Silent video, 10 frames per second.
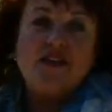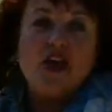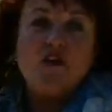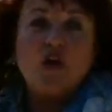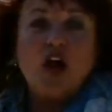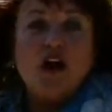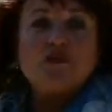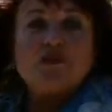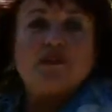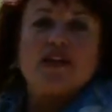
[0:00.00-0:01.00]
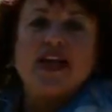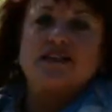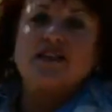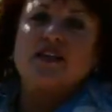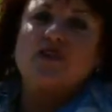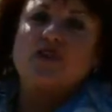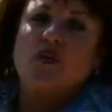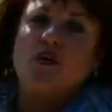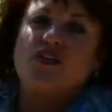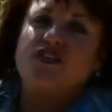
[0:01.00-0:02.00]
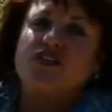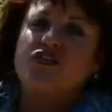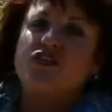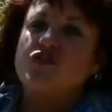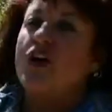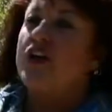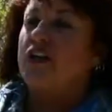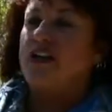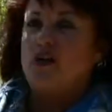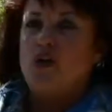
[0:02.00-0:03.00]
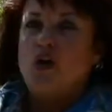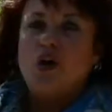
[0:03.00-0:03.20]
they were comfortable in asking those questions and struggling